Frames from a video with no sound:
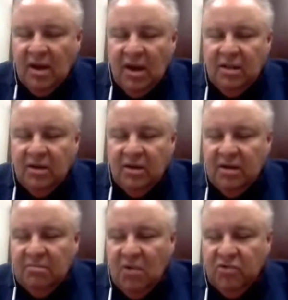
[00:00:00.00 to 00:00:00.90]
I looked
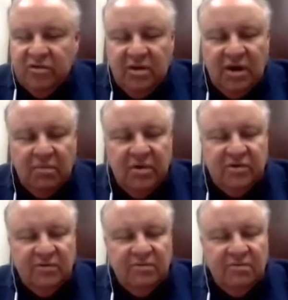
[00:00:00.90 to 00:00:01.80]
at most of the
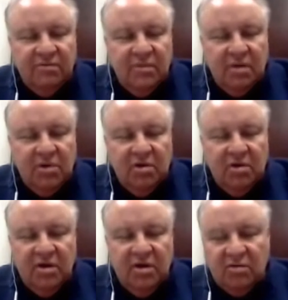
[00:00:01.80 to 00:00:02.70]
numbers in the
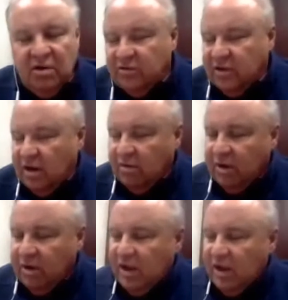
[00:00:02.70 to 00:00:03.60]
communities across the state of
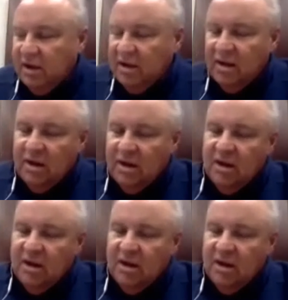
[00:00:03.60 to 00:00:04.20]
Rhode Island, and